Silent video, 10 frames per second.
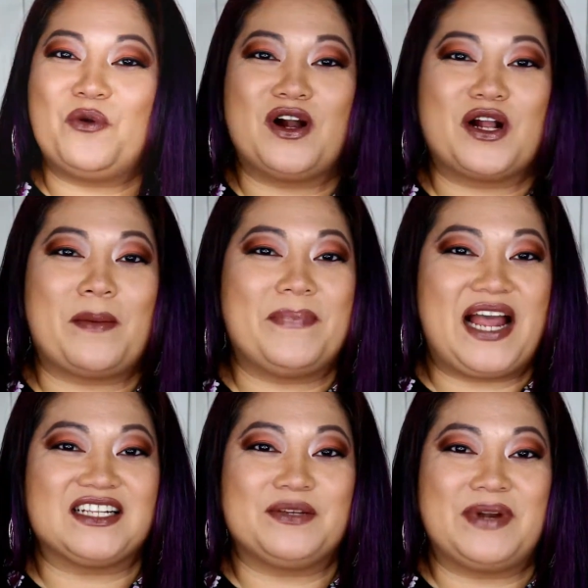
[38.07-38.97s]
and welcome
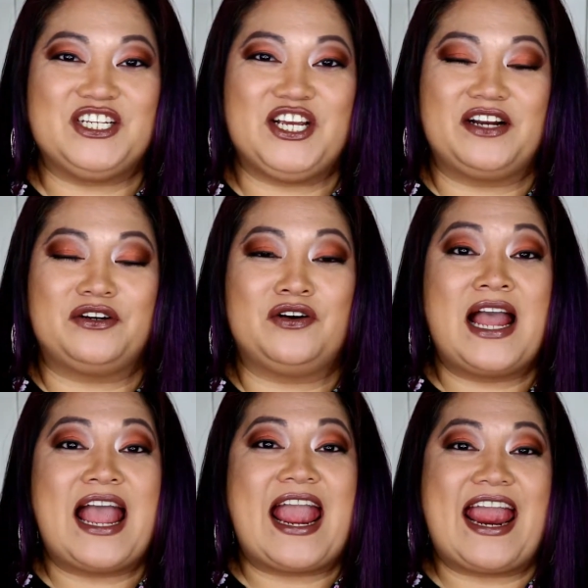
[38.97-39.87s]
back to my channel.
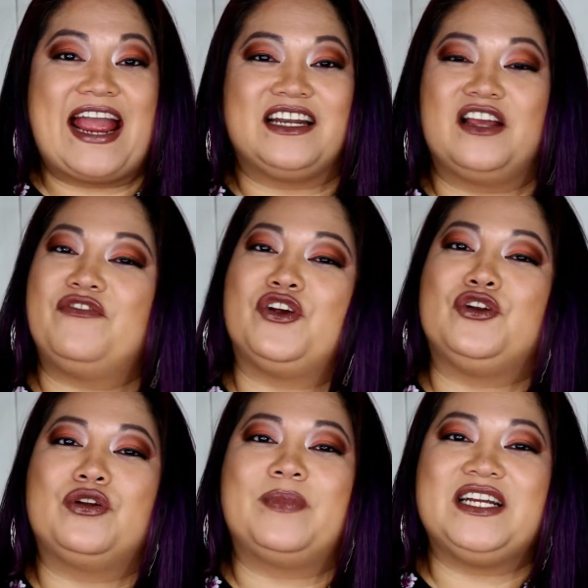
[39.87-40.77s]
And if you're
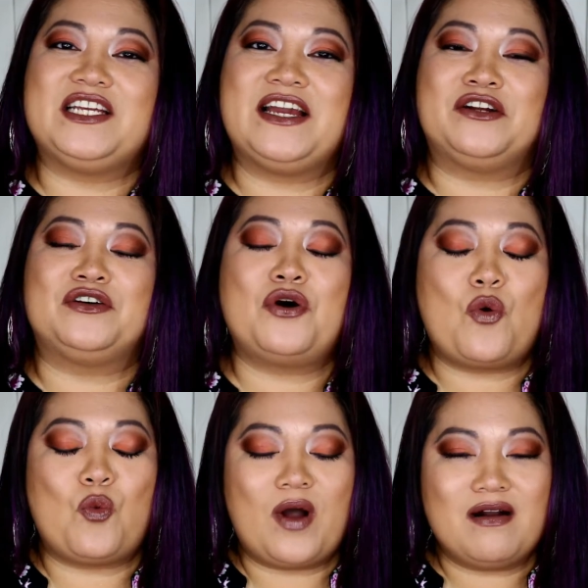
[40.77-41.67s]
new to my
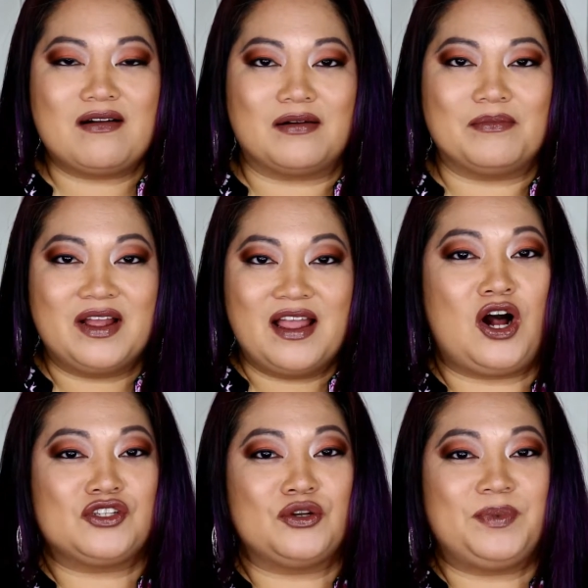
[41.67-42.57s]
channel, welcome.
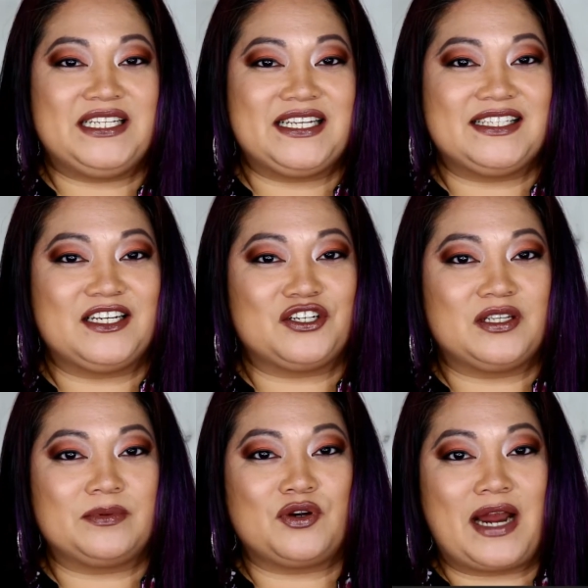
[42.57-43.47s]
Also, please consider
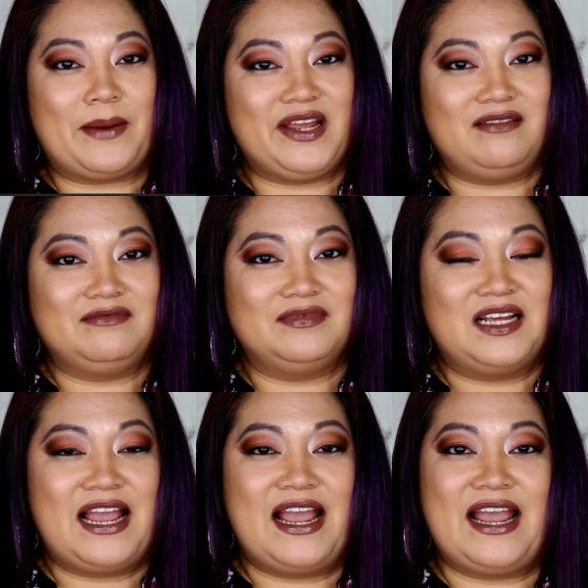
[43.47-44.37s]
subscribing
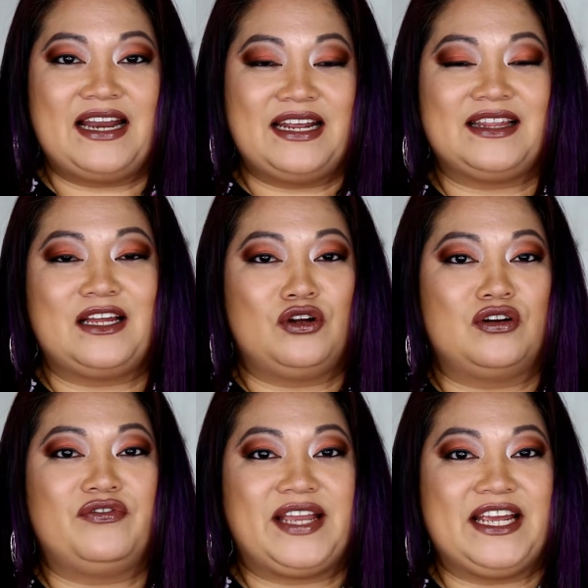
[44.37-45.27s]
and hit that
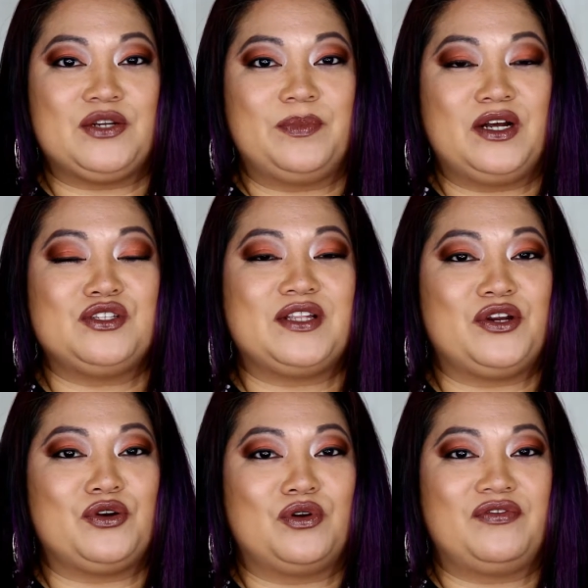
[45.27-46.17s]
notification bell so that
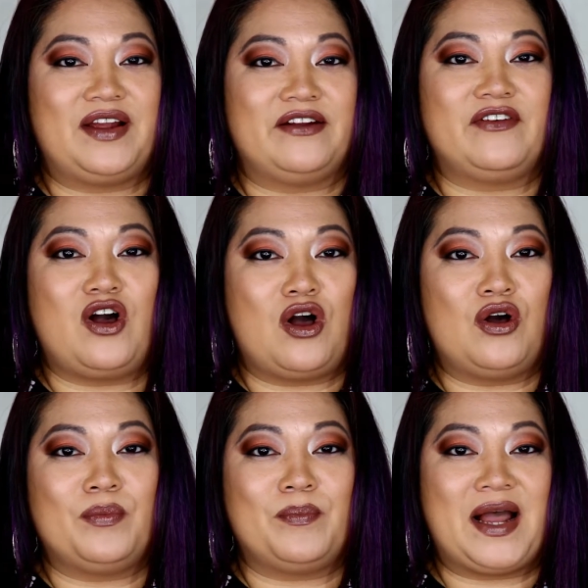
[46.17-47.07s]
you're notified of
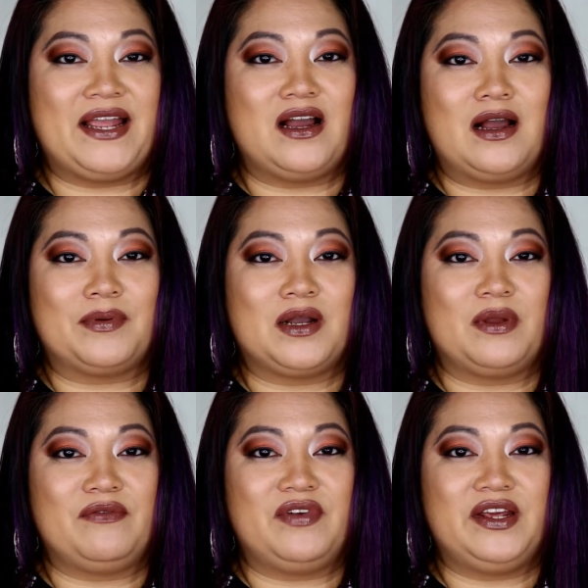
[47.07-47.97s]
all my
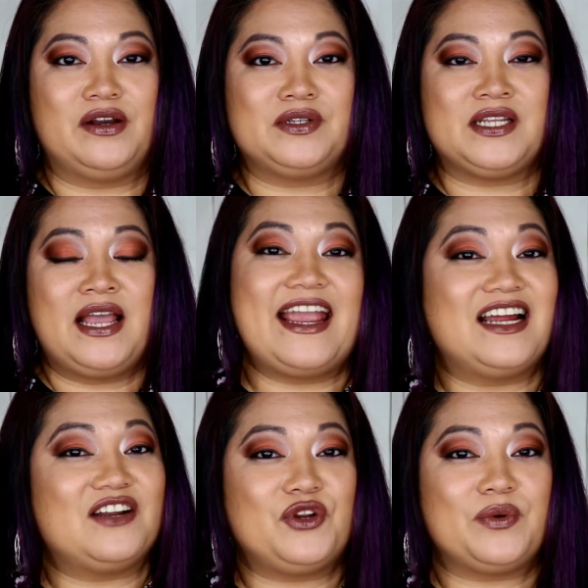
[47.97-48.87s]
upcoming videos.
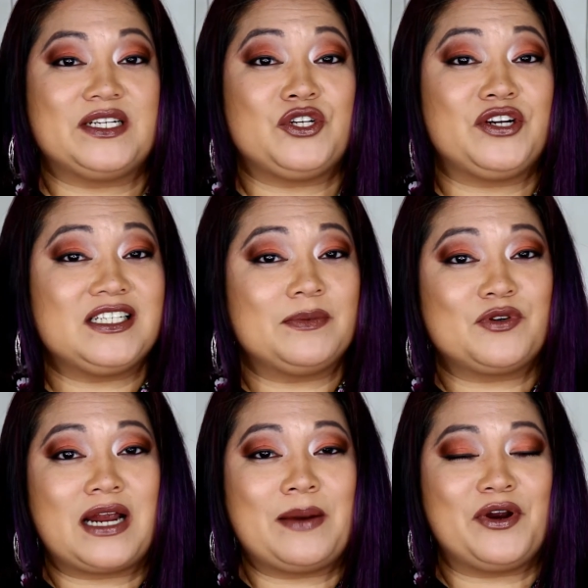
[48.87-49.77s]
And if you're a returning
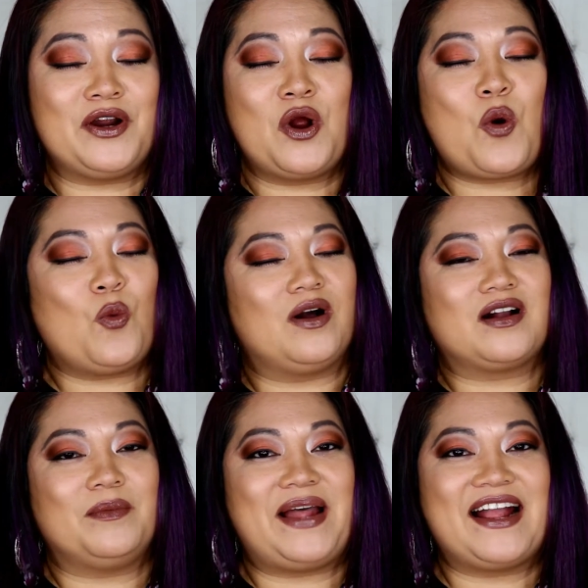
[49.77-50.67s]
subscriber,
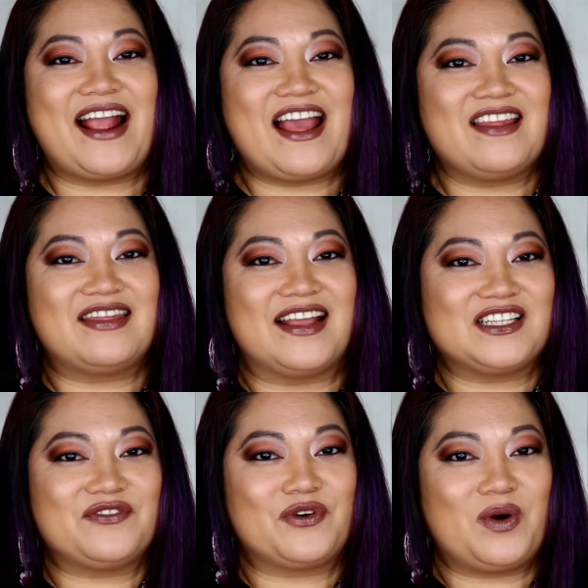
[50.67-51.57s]
welcome back and
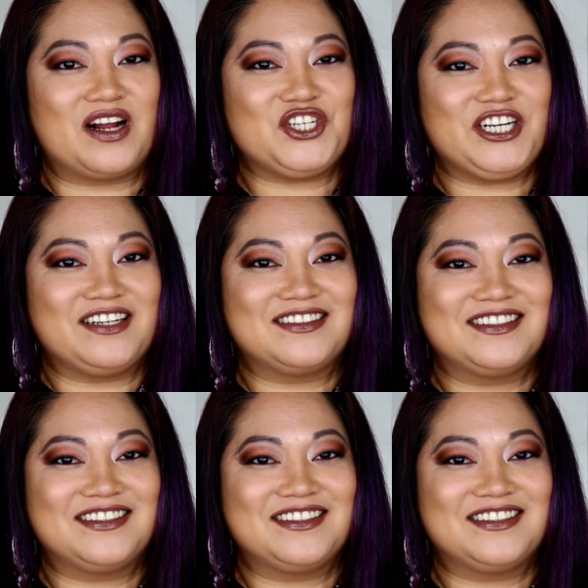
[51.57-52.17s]
thanks for watching.